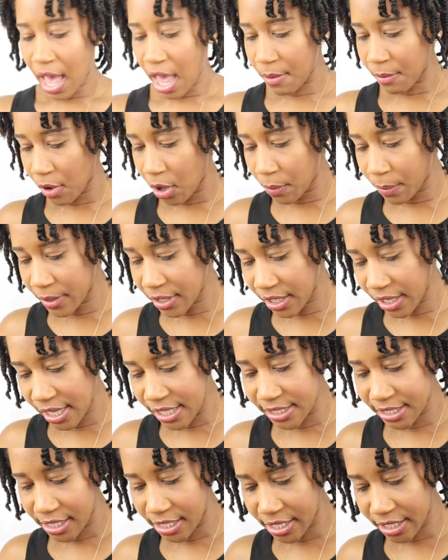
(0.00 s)
I'm hoping,
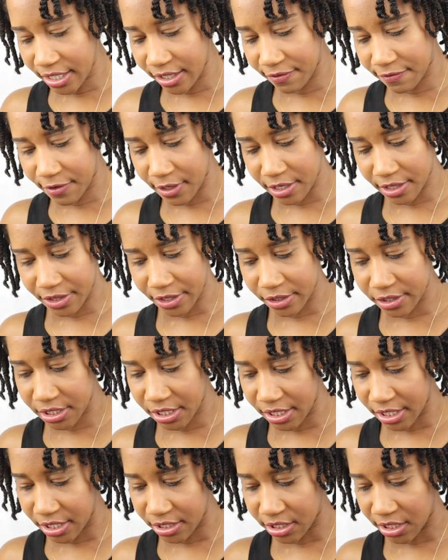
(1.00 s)
it said it can fit a
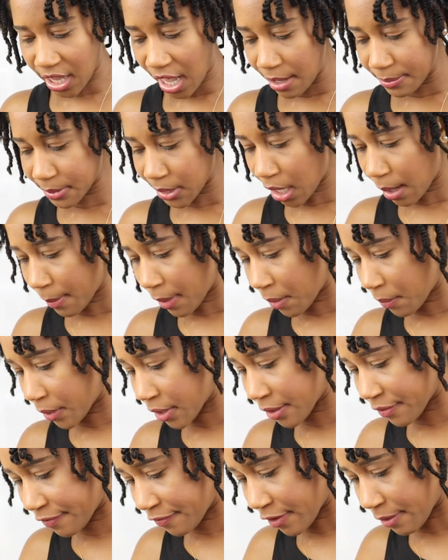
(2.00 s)
thirteen inch laptop. I
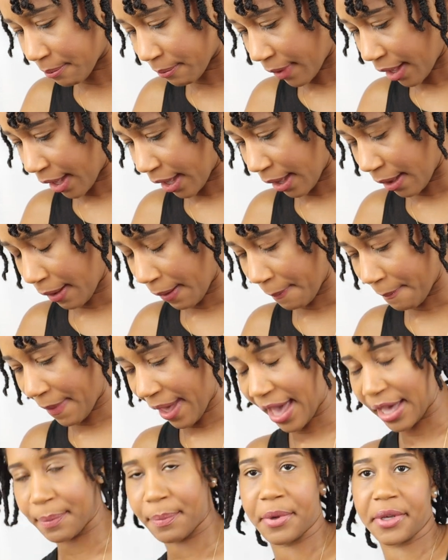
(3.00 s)
wanna fit my
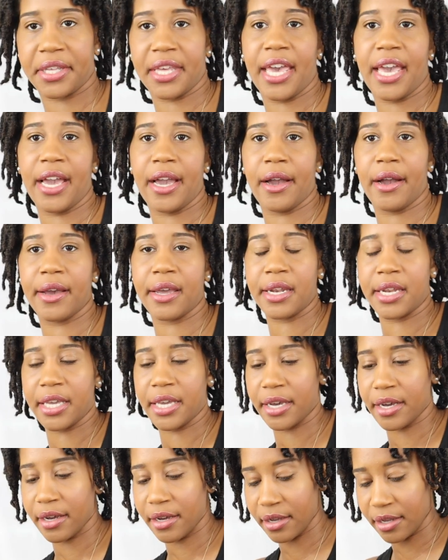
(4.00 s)
MacBook Air in
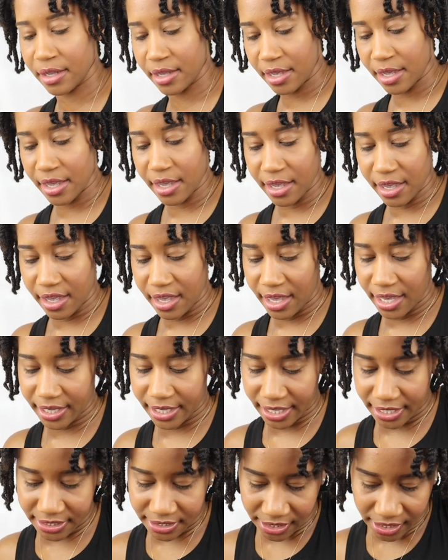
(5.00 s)
here in
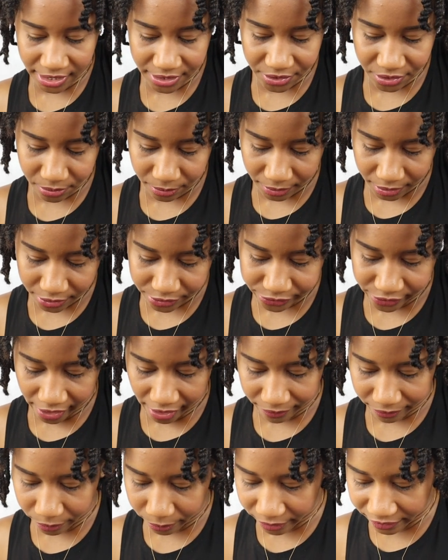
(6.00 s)
case I do wanna
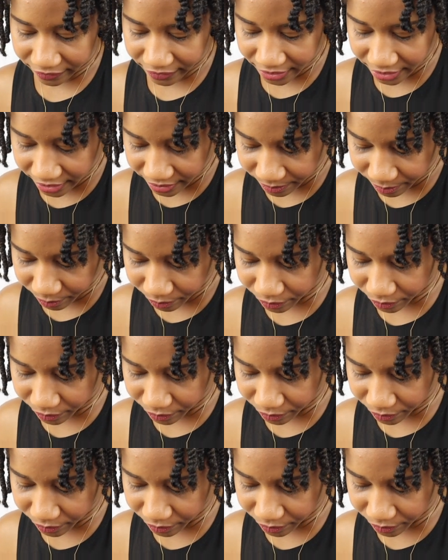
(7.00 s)
travel with it.